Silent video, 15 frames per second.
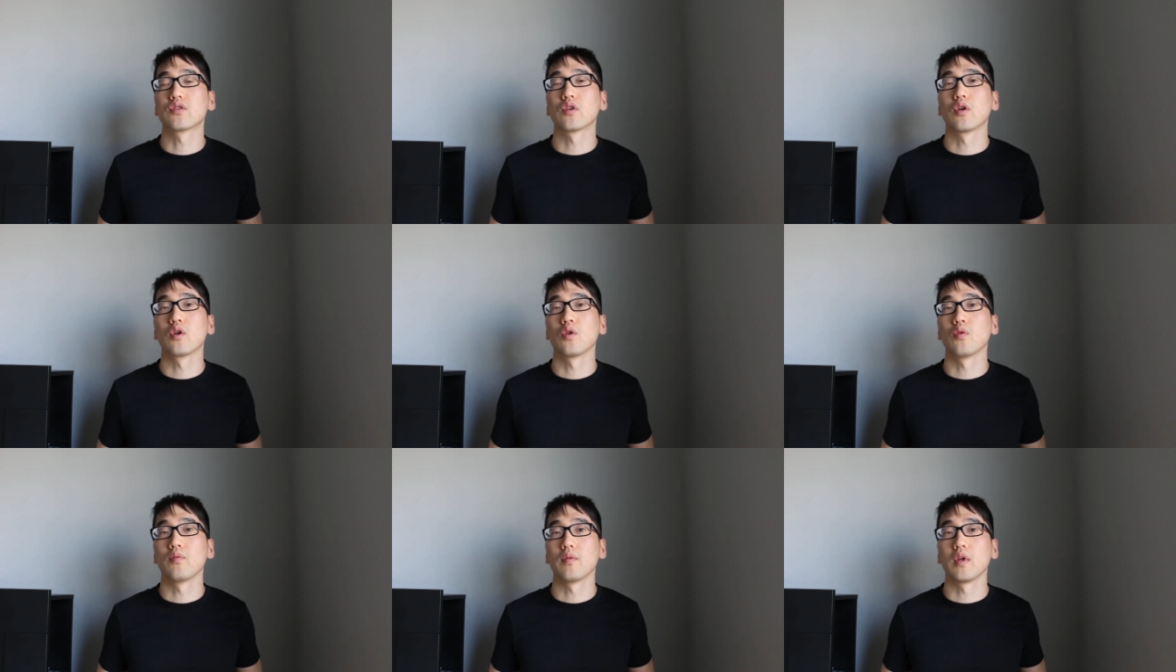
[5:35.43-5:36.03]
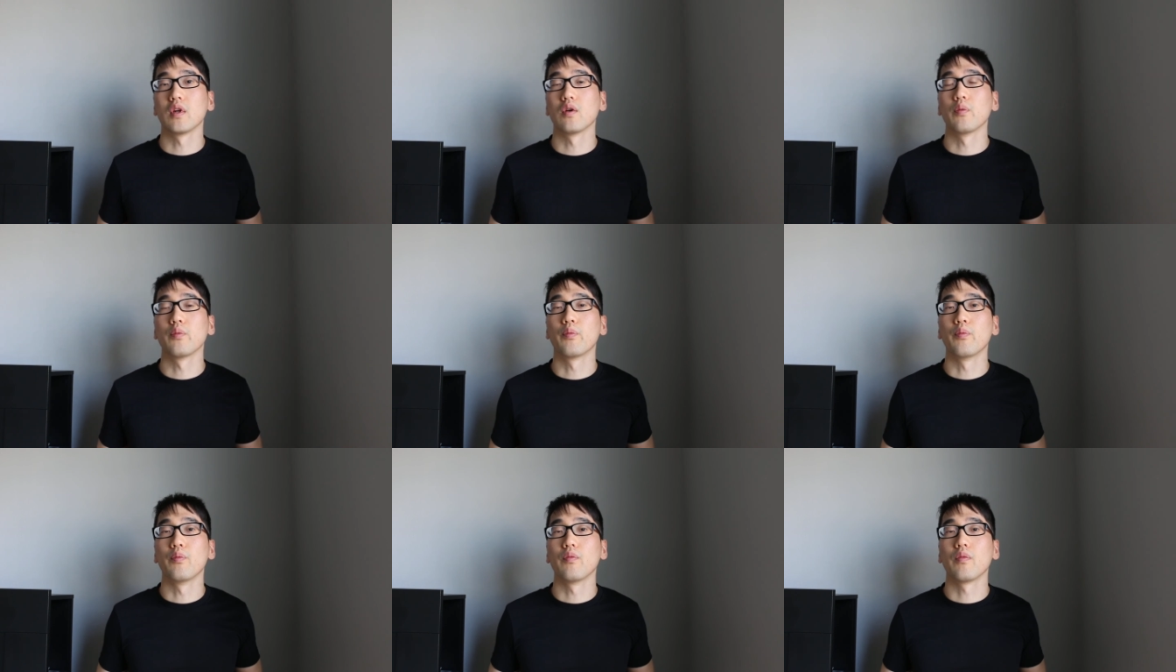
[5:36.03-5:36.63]
So you know,
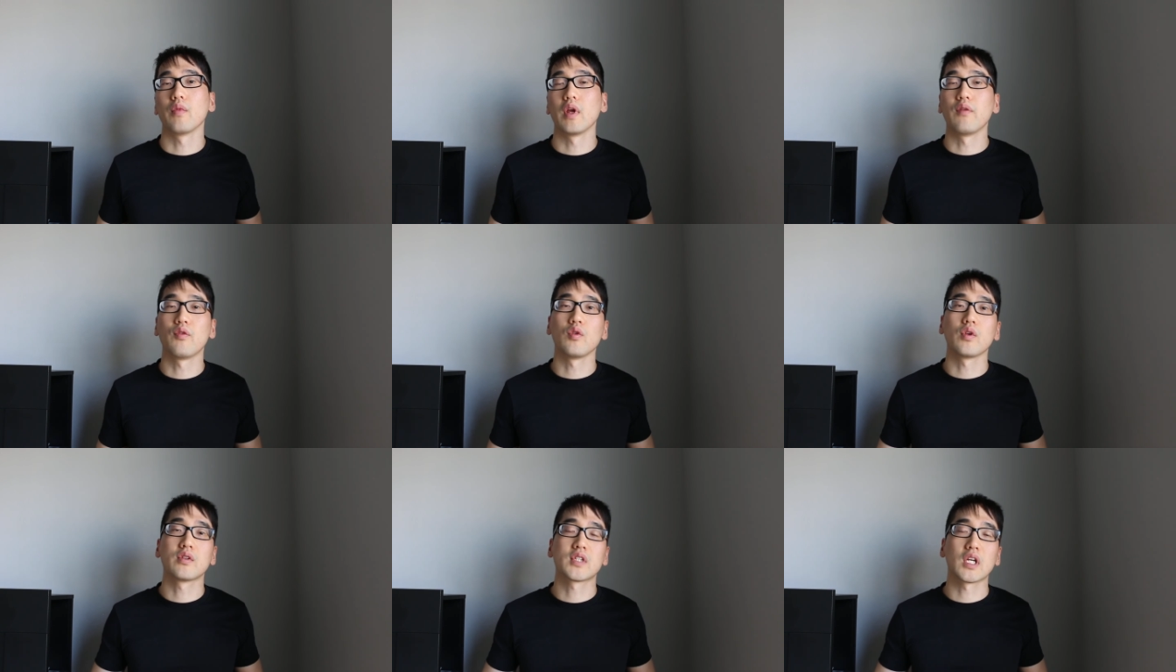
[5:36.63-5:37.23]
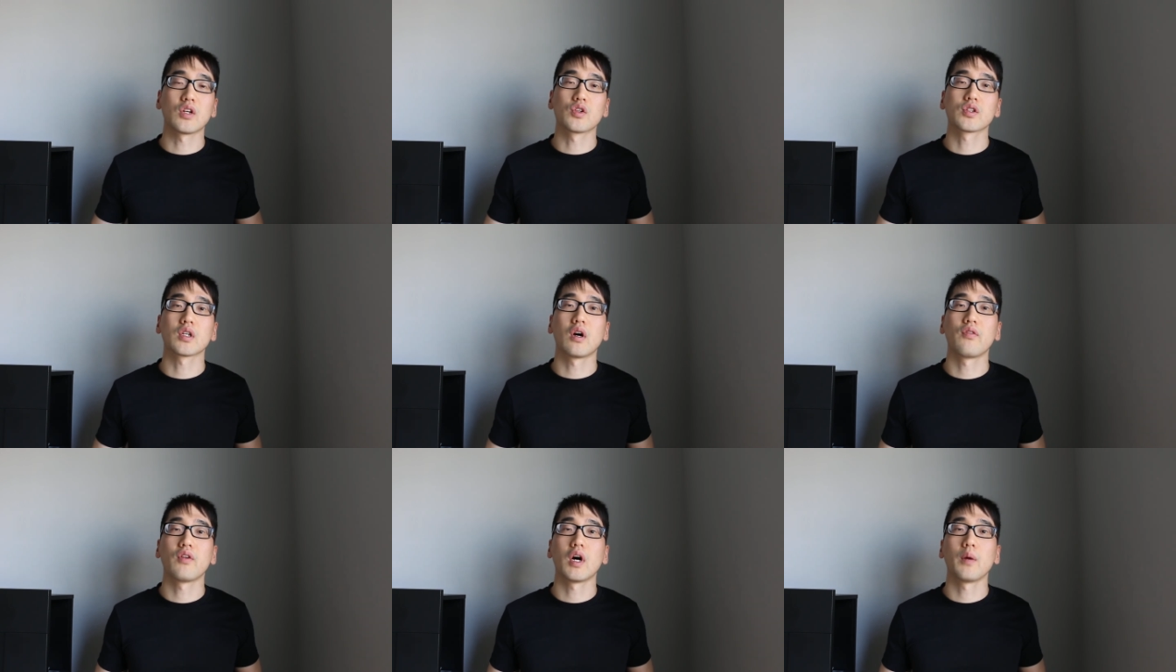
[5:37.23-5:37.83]
if you set
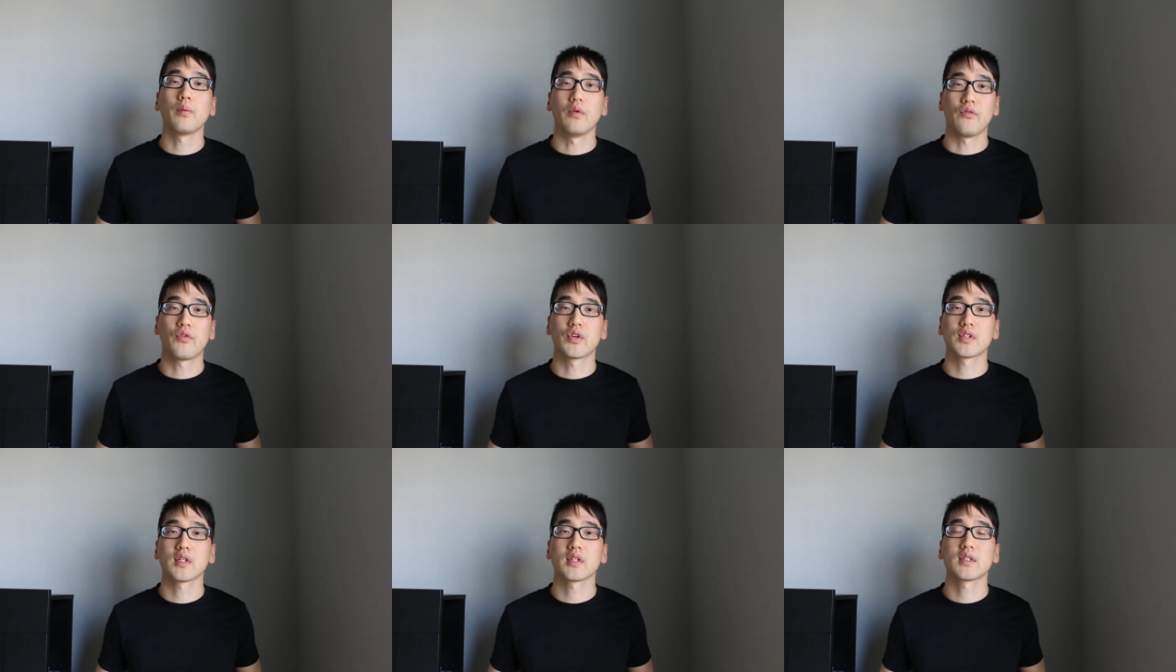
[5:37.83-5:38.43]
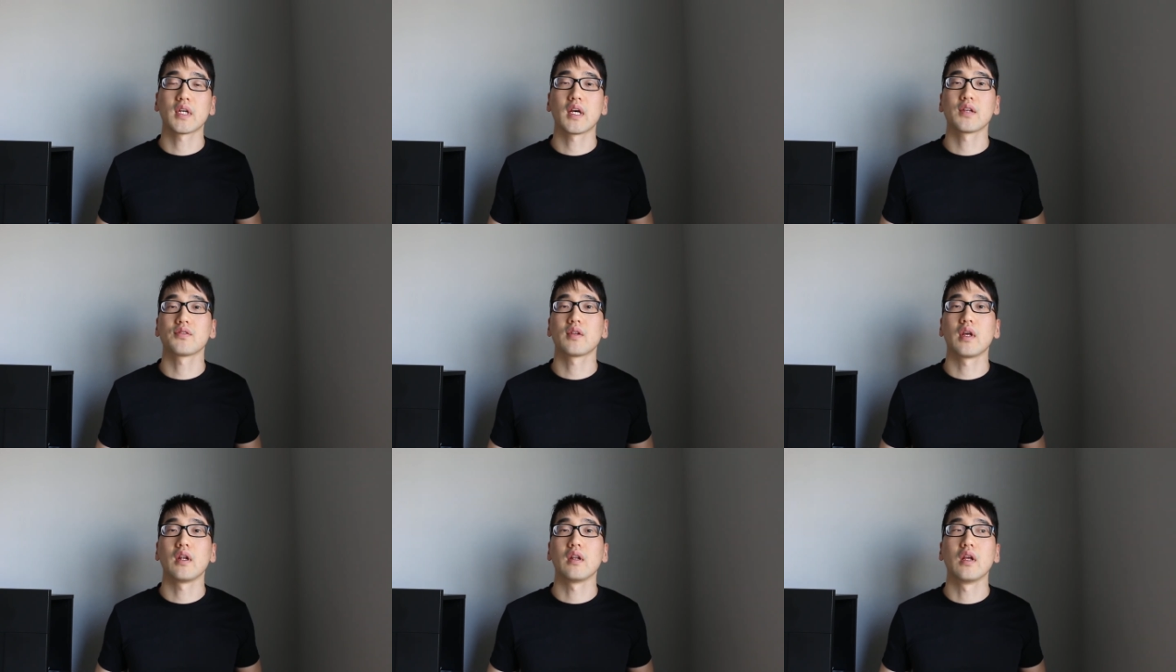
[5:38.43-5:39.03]
yourself up for success,
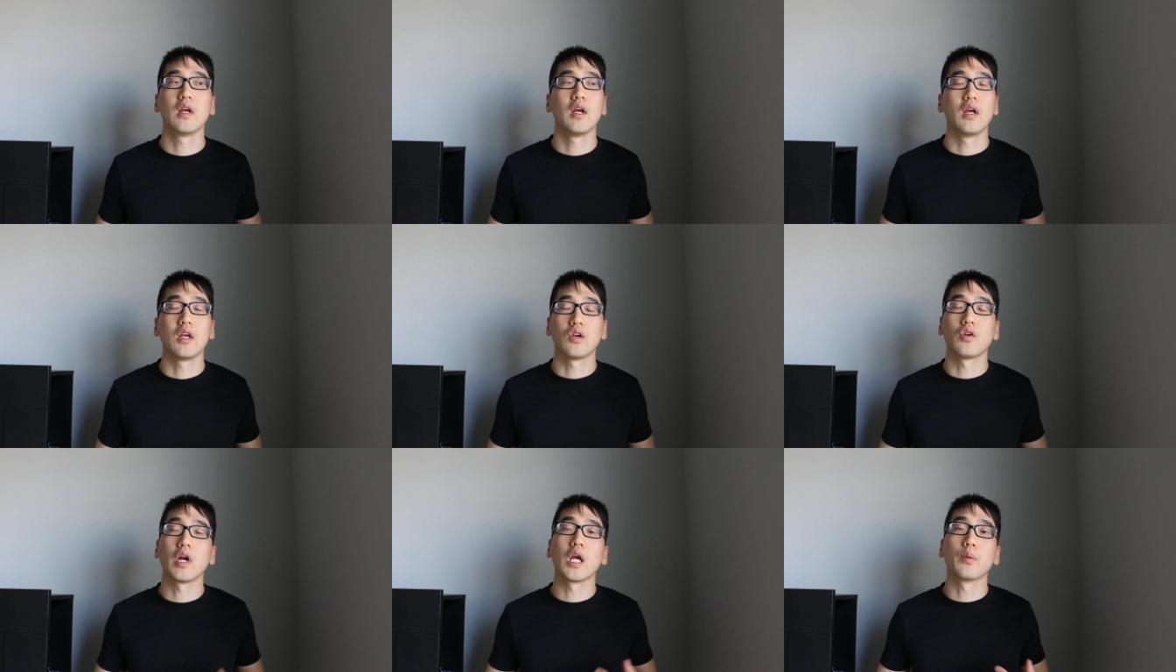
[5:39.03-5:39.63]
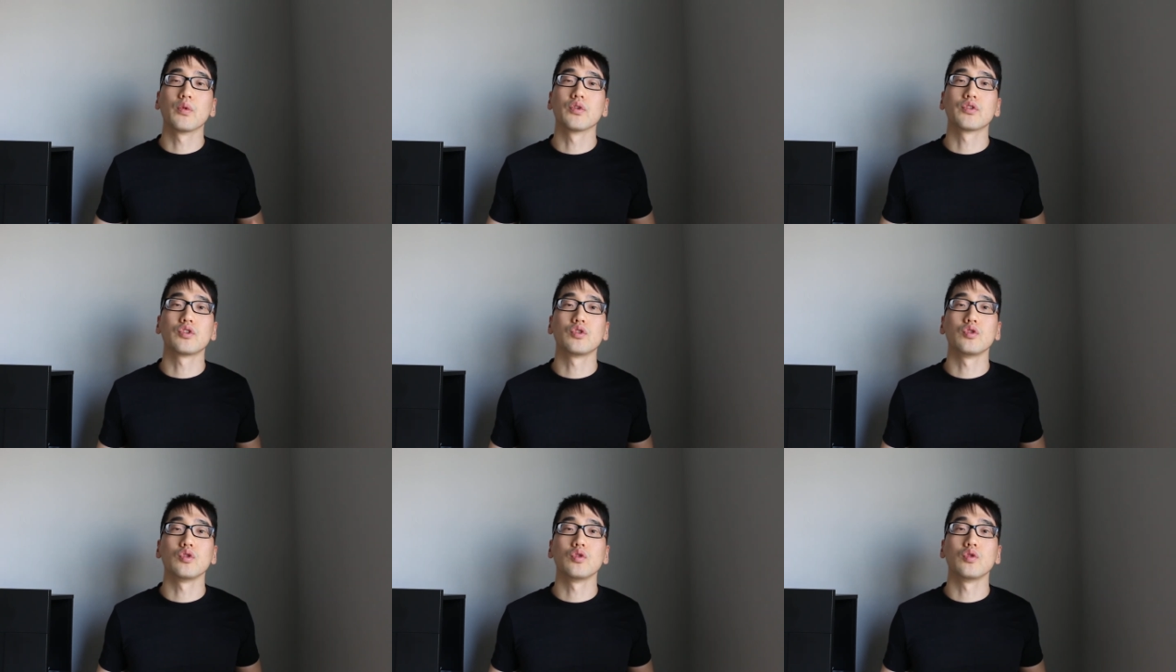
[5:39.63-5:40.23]
then you're able
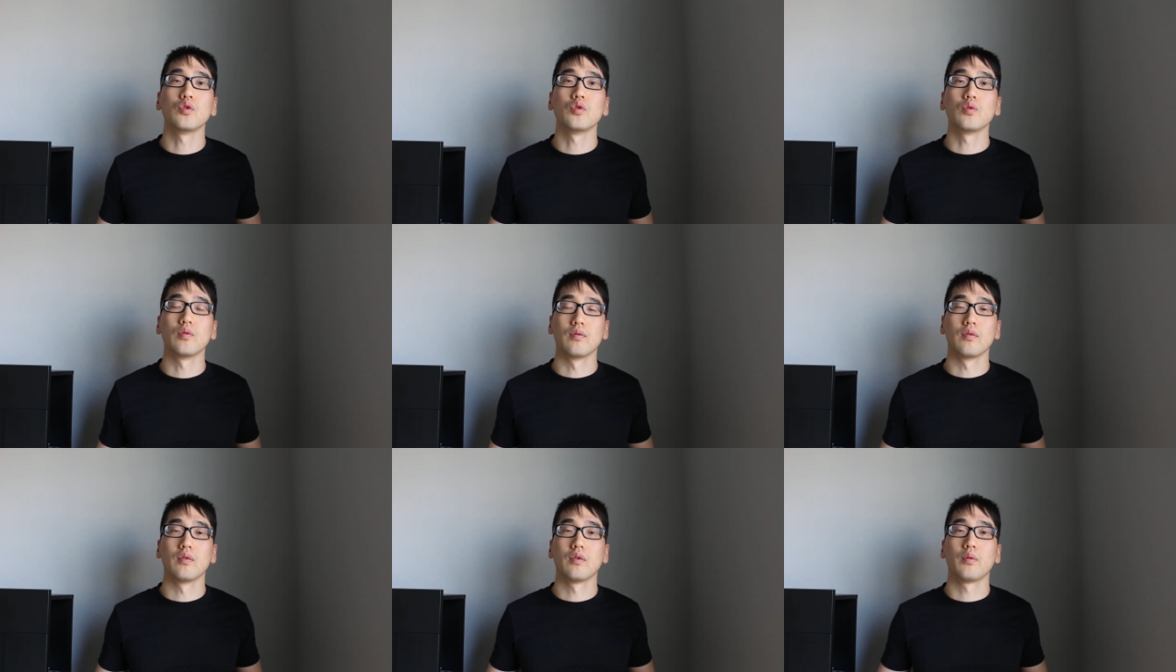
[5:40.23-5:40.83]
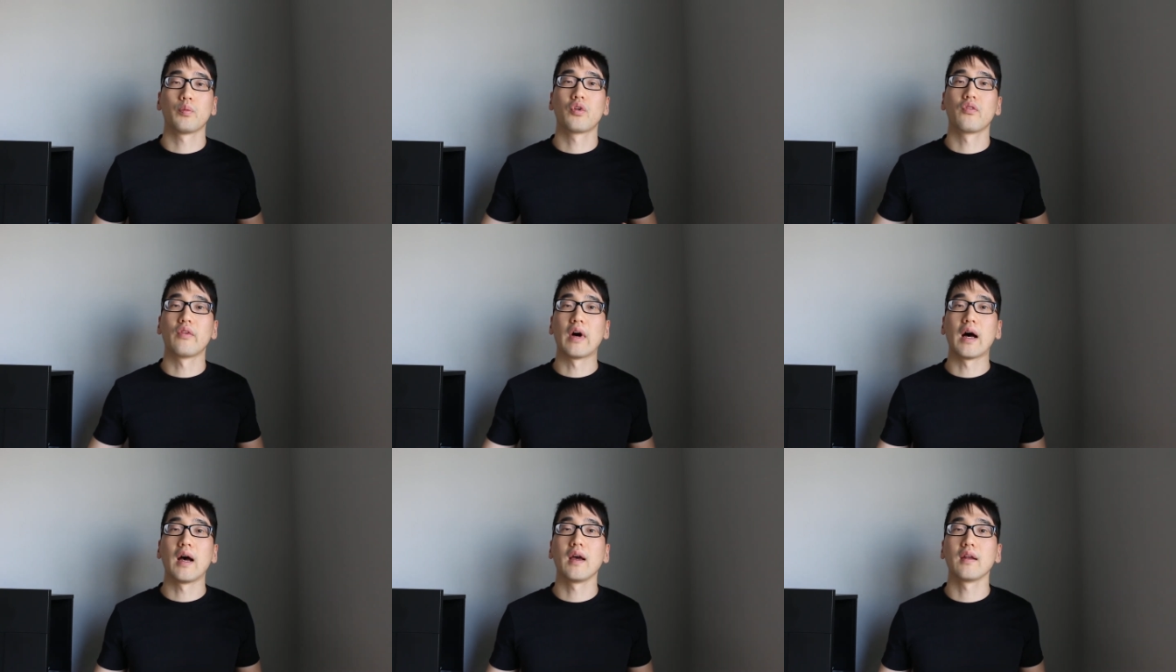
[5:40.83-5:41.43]
to
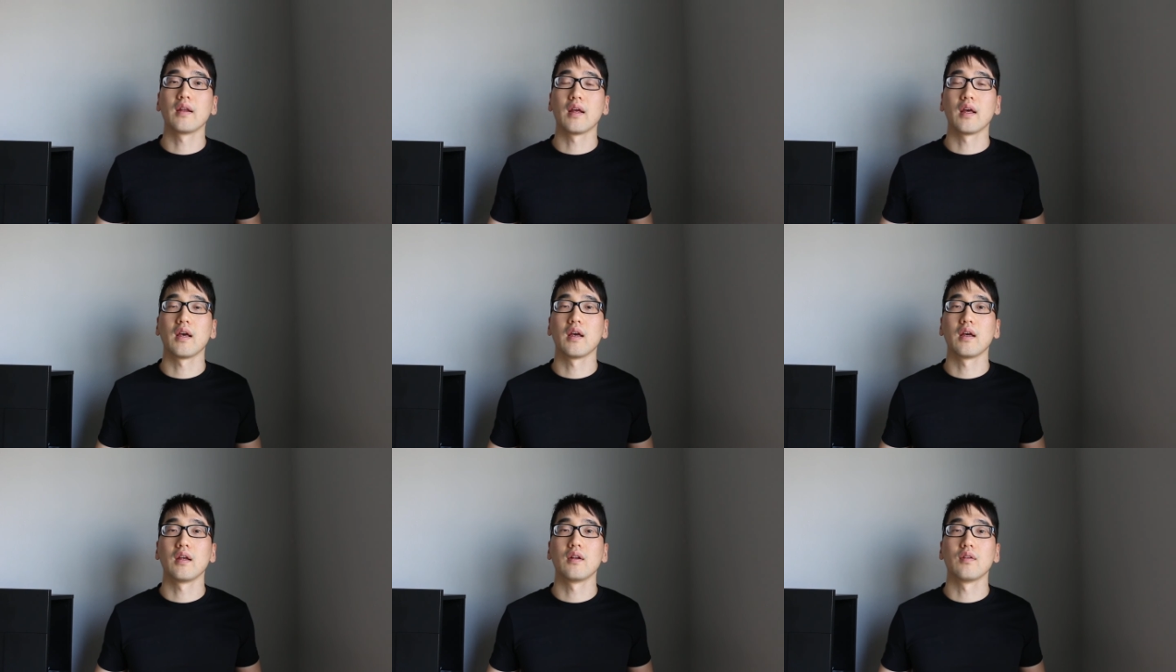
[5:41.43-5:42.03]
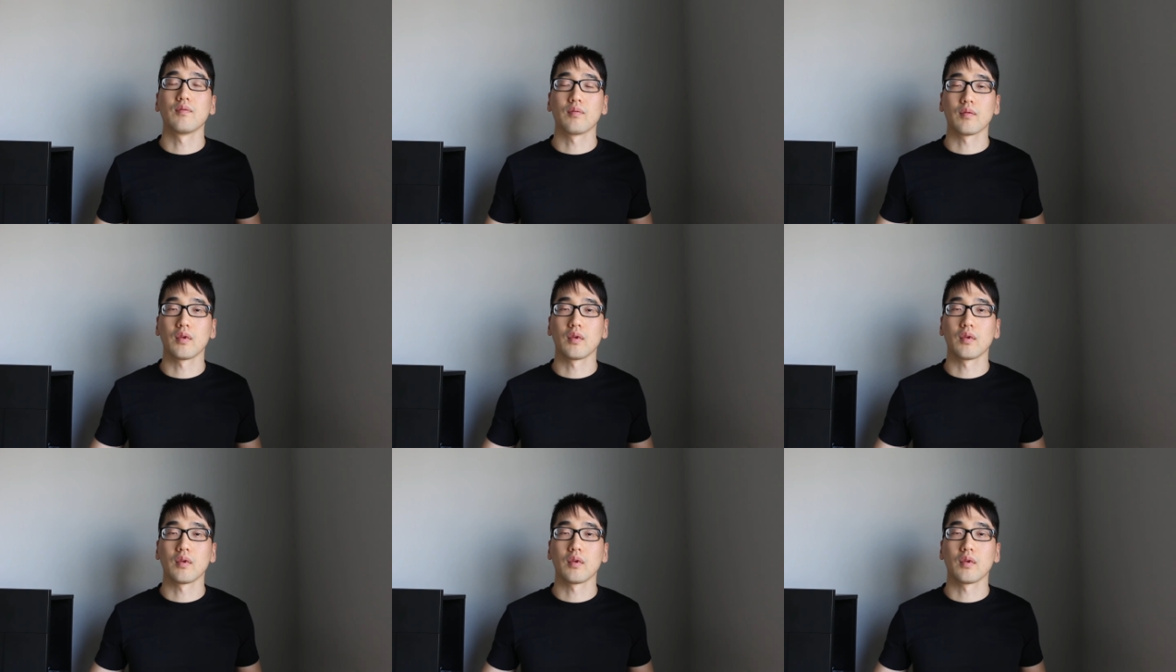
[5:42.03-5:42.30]
provide and